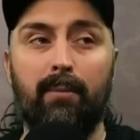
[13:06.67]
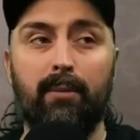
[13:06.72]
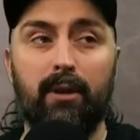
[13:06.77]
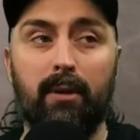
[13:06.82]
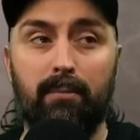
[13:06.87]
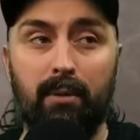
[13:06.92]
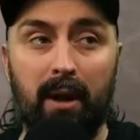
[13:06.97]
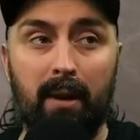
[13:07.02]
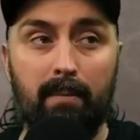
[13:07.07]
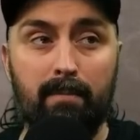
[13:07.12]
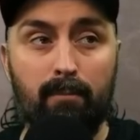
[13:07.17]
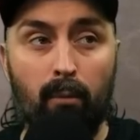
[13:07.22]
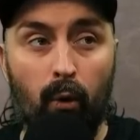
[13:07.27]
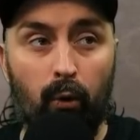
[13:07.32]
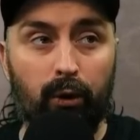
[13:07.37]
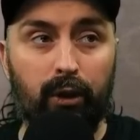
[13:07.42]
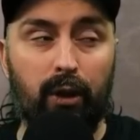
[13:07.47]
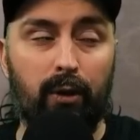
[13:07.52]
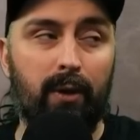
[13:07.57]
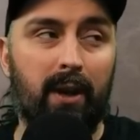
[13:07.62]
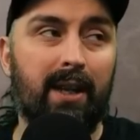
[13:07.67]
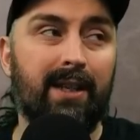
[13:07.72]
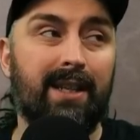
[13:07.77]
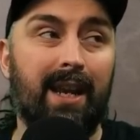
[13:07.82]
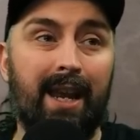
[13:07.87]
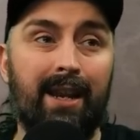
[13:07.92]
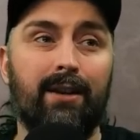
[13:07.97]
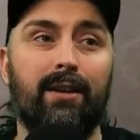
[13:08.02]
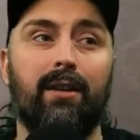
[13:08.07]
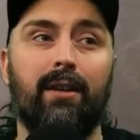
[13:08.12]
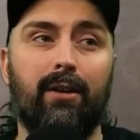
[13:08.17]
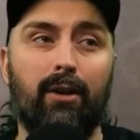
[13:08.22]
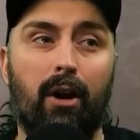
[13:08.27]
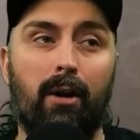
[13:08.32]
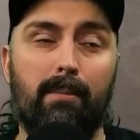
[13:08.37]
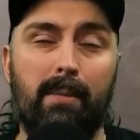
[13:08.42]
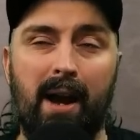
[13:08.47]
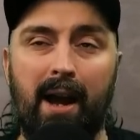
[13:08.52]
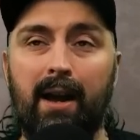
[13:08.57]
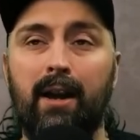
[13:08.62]
to bring more units into the
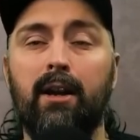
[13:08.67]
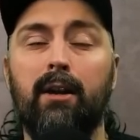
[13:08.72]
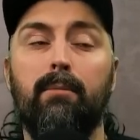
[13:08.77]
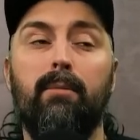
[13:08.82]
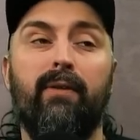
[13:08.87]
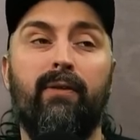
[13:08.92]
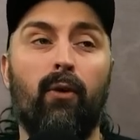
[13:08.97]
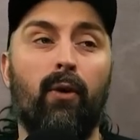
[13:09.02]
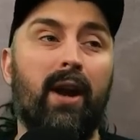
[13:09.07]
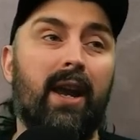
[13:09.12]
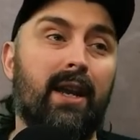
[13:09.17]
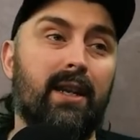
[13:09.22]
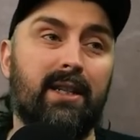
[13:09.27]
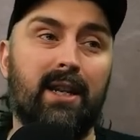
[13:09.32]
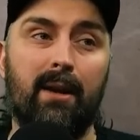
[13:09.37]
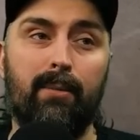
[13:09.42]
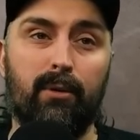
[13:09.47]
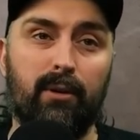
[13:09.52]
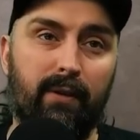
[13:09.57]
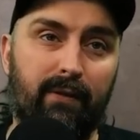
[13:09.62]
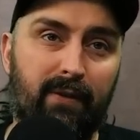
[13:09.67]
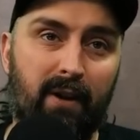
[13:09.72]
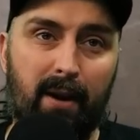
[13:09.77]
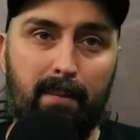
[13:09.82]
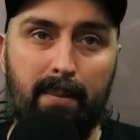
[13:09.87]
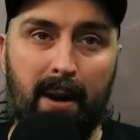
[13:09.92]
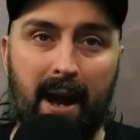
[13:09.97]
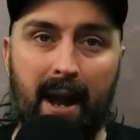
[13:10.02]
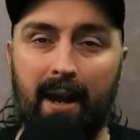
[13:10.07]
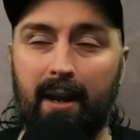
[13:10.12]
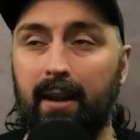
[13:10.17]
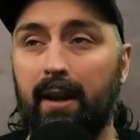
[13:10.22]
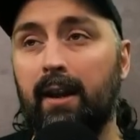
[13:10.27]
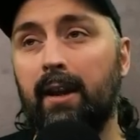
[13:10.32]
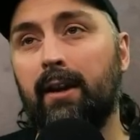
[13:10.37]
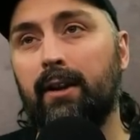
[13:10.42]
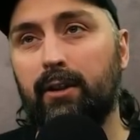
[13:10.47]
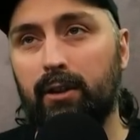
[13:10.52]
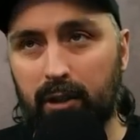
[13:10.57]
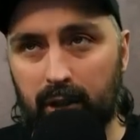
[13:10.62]
combat before it's able to fight back.
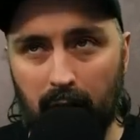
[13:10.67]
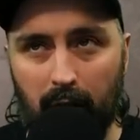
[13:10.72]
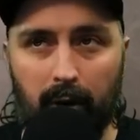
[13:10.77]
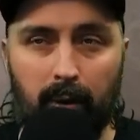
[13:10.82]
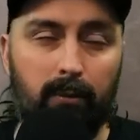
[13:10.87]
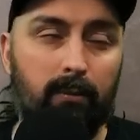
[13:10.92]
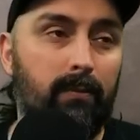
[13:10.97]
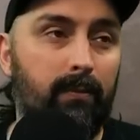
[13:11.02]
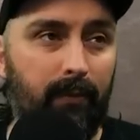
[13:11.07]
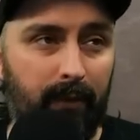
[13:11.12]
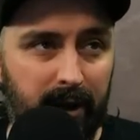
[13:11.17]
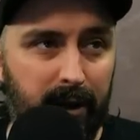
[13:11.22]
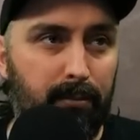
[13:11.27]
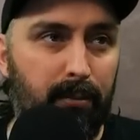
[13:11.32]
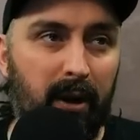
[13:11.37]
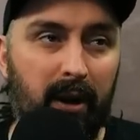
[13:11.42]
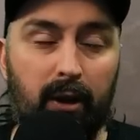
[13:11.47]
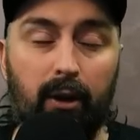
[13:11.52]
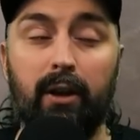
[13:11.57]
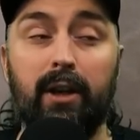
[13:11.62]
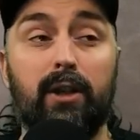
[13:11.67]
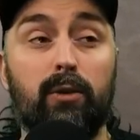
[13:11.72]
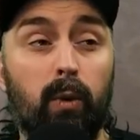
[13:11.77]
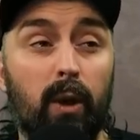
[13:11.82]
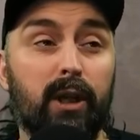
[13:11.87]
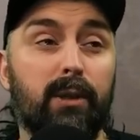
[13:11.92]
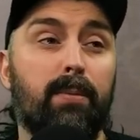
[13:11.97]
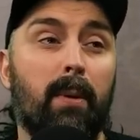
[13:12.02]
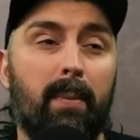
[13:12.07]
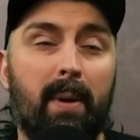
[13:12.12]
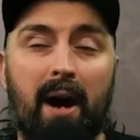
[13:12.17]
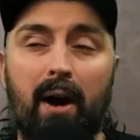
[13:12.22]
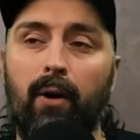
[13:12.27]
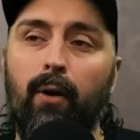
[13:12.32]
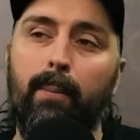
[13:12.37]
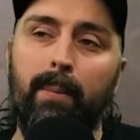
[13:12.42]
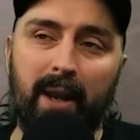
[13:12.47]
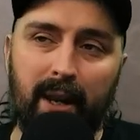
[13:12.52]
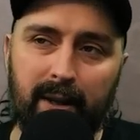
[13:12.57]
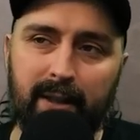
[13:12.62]
So that's pretty good. It's once per battle
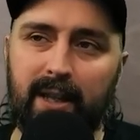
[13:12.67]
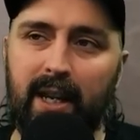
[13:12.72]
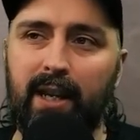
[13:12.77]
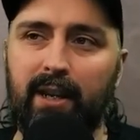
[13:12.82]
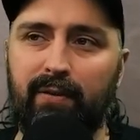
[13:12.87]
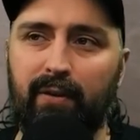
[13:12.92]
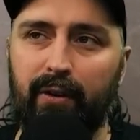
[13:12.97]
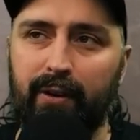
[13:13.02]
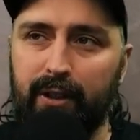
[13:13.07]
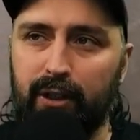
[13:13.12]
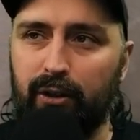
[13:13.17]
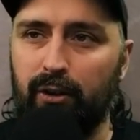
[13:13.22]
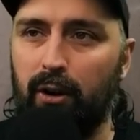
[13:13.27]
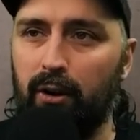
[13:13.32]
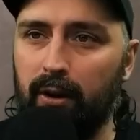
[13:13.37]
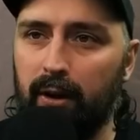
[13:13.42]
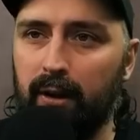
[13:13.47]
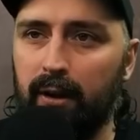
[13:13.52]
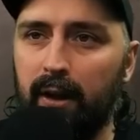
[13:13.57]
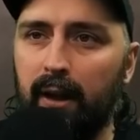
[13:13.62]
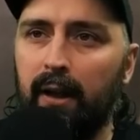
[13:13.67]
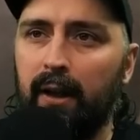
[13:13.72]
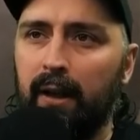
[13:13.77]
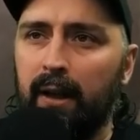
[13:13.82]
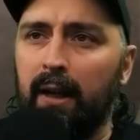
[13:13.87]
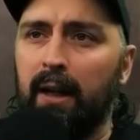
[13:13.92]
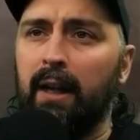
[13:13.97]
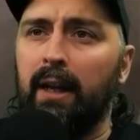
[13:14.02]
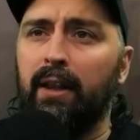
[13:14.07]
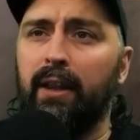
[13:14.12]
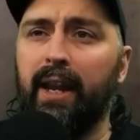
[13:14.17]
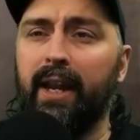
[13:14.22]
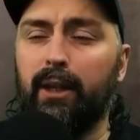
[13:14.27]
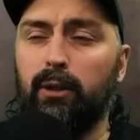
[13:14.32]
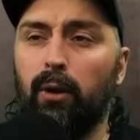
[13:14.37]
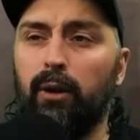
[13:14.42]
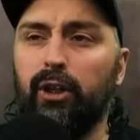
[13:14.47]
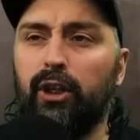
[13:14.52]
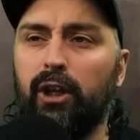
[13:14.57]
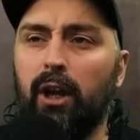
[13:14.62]
because it is very strong. The next
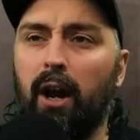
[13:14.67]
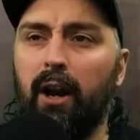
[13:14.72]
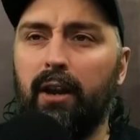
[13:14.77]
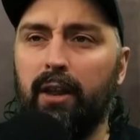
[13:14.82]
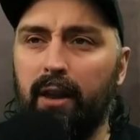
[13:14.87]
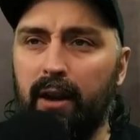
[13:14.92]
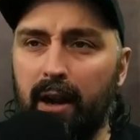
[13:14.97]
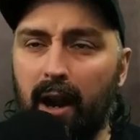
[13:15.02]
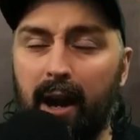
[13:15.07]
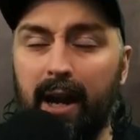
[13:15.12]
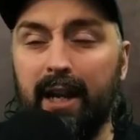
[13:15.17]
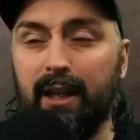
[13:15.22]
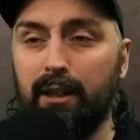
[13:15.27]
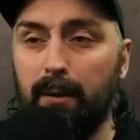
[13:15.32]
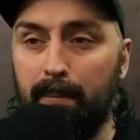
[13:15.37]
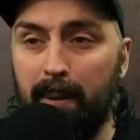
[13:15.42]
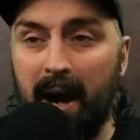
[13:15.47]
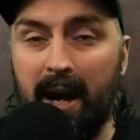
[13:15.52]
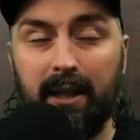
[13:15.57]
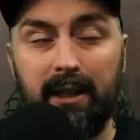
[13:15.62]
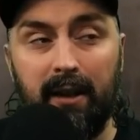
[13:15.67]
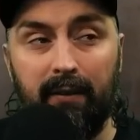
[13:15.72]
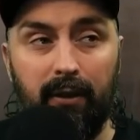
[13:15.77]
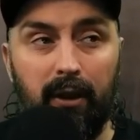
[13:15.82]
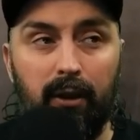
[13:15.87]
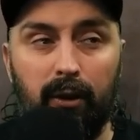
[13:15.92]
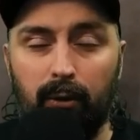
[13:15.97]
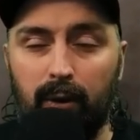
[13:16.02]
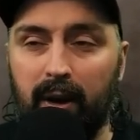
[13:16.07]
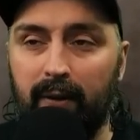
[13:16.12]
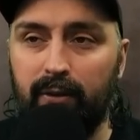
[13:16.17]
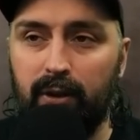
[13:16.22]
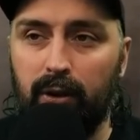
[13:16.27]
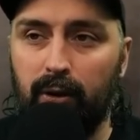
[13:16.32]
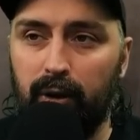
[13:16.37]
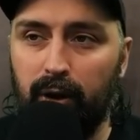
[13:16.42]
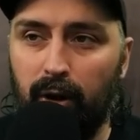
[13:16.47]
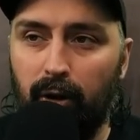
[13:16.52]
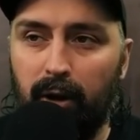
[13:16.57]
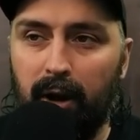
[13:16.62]
one, Shard of the Night, is a passive that you'll give to your
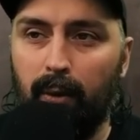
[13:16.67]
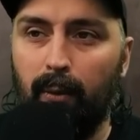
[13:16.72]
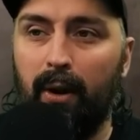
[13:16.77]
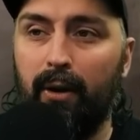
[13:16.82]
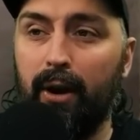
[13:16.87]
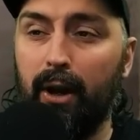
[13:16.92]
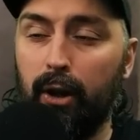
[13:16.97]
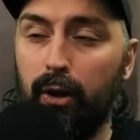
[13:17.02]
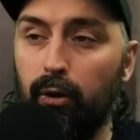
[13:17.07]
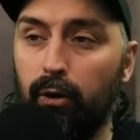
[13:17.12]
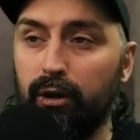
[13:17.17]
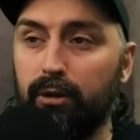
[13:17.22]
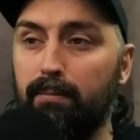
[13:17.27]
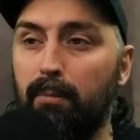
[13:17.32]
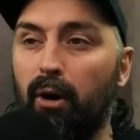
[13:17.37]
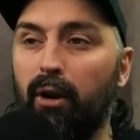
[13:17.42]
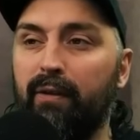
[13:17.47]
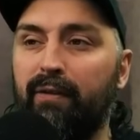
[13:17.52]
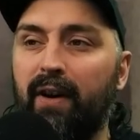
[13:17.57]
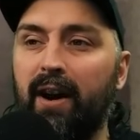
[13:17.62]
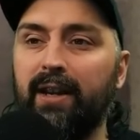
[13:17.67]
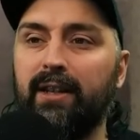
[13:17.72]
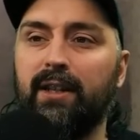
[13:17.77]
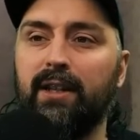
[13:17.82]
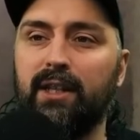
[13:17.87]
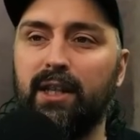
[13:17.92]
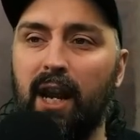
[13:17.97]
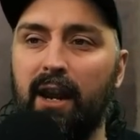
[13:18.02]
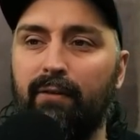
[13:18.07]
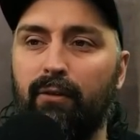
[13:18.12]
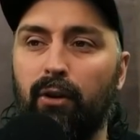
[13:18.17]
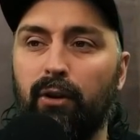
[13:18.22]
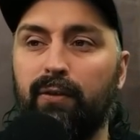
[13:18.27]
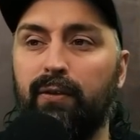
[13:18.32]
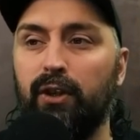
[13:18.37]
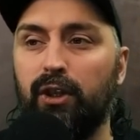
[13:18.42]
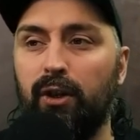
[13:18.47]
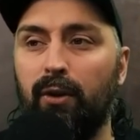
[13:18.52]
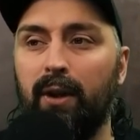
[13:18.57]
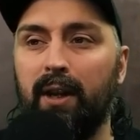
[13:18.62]
unit where it ignores modifiers to save rolls for
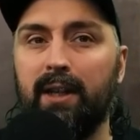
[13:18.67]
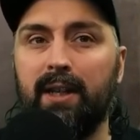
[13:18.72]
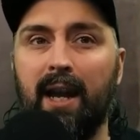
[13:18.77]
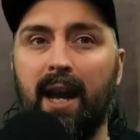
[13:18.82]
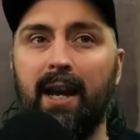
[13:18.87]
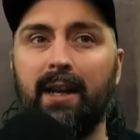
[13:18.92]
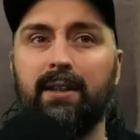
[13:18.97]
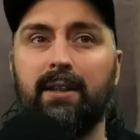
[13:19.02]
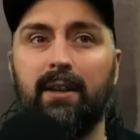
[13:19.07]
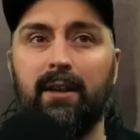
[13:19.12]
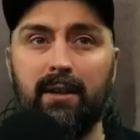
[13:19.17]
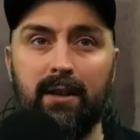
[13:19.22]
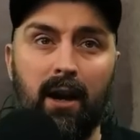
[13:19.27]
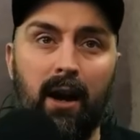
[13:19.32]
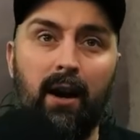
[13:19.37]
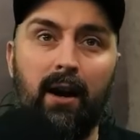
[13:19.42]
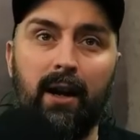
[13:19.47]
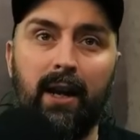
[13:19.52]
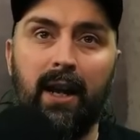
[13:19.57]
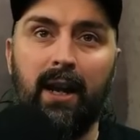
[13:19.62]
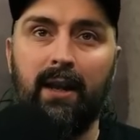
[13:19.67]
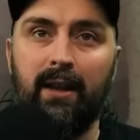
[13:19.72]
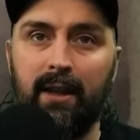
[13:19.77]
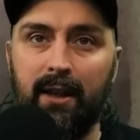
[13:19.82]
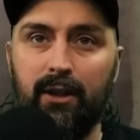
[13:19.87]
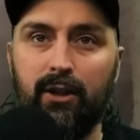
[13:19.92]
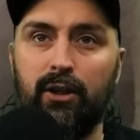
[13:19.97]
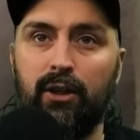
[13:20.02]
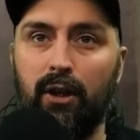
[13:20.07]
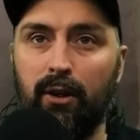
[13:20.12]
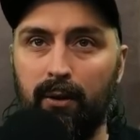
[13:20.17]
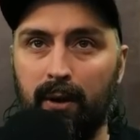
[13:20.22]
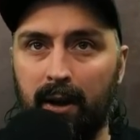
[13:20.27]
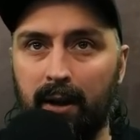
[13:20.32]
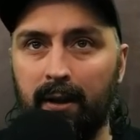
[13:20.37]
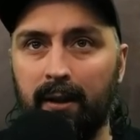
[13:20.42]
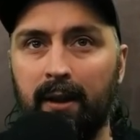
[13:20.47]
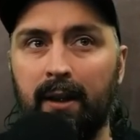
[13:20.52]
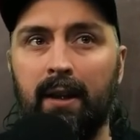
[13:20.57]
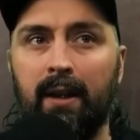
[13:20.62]
shooting attacks that target this unit.
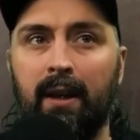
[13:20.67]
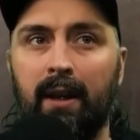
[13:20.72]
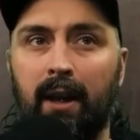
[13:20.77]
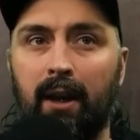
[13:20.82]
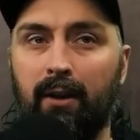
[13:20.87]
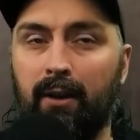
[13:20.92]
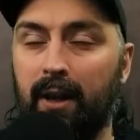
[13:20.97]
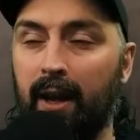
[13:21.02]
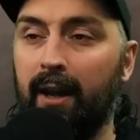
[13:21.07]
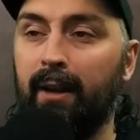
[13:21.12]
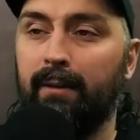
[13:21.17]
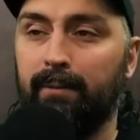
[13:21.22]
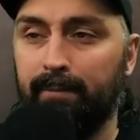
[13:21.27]
Okay?